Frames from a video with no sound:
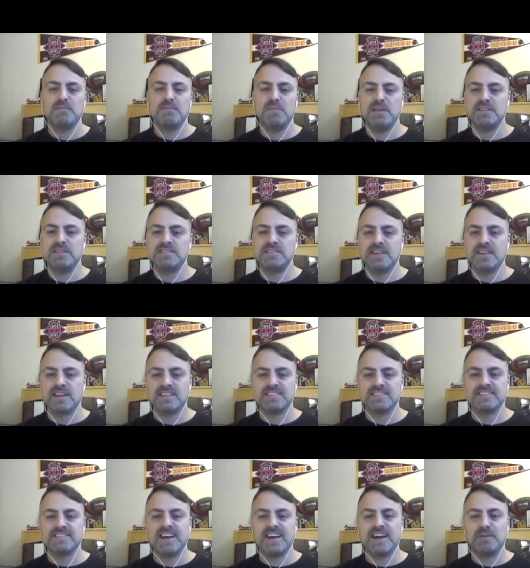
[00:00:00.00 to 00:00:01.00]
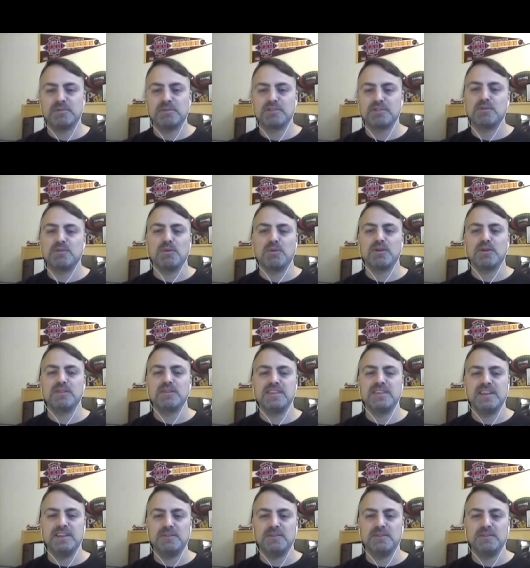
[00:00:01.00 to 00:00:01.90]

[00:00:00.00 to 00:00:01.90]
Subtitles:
being stuck inside with quarantine